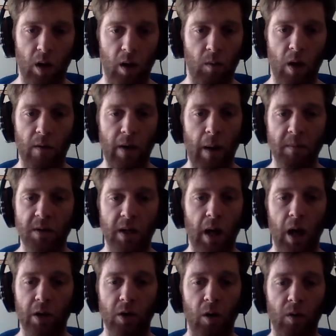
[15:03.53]
Whatever happens to
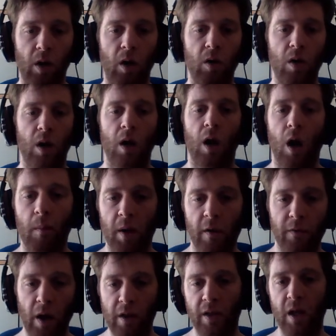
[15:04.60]
that, I don't know. I mean, the
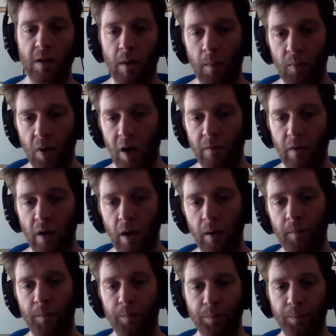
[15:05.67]
funny thing is, my brother,